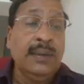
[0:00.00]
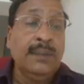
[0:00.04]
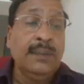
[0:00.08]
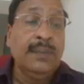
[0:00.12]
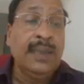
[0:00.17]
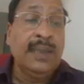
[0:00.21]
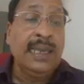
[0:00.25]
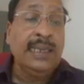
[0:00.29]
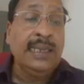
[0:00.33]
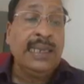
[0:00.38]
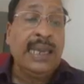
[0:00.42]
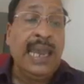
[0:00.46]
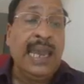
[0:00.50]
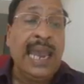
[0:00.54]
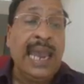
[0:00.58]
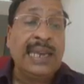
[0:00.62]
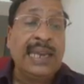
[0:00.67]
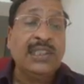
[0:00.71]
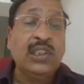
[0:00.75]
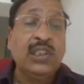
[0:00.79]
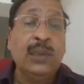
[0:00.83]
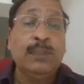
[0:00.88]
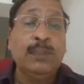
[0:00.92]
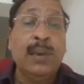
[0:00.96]
Then
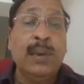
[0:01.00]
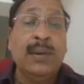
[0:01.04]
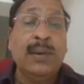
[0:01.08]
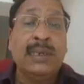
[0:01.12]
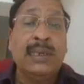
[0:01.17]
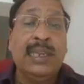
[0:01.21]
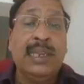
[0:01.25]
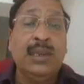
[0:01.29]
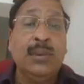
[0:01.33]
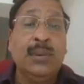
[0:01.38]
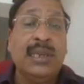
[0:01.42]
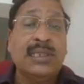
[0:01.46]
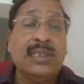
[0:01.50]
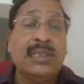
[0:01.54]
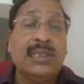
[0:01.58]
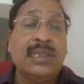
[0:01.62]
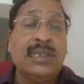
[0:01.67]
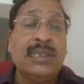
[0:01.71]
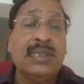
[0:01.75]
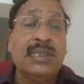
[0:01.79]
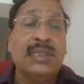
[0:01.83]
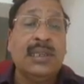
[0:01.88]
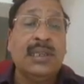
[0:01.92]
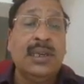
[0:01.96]
active power equation
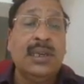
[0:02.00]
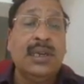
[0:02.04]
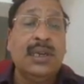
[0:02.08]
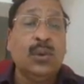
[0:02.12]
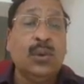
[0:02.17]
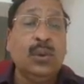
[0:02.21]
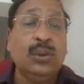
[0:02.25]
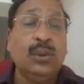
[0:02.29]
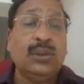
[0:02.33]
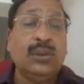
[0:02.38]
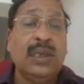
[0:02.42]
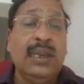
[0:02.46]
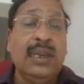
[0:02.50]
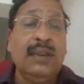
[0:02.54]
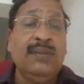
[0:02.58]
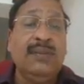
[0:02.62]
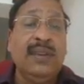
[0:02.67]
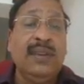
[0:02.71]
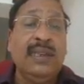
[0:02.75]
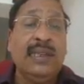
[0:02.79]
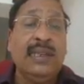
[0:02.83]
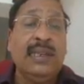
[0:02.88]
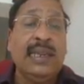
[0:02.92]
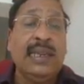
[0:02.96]
is root 3
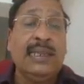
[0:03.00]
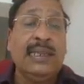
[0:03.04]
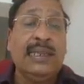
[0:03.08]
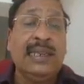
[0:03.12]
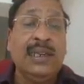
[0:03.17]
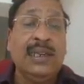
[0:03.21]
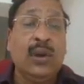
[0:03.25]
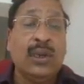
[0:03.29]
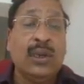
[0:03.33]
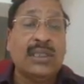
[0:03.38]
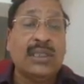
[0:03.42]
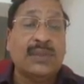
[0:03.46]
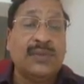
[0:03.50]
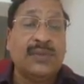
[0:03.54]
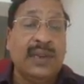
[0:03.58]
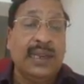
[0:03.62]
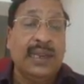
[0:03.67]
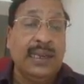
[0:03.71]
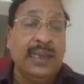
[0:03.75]
VLIL cos phi.